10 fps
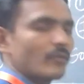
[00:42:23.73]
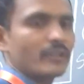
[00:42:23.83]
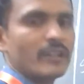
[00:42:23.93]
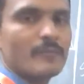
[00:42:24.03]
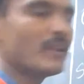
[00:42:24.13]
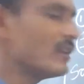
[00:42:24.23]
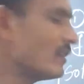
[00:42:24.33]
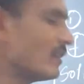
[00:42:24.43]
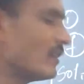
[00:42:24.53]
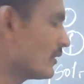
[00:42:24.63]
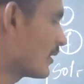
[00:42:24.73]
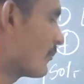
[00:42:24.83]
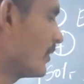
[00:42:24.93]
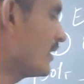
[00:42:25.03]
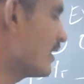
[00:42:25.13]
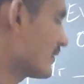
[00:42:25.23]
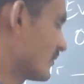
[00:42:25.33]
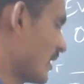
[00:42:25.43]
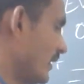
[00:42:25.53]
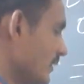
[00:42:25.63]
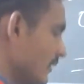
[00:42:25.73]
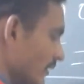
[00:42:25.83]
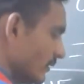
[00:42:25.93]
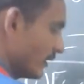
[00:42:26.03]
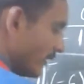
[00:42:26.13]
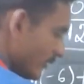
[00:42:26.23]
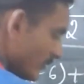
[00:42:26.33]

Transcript: we have to keep a bigger sign, that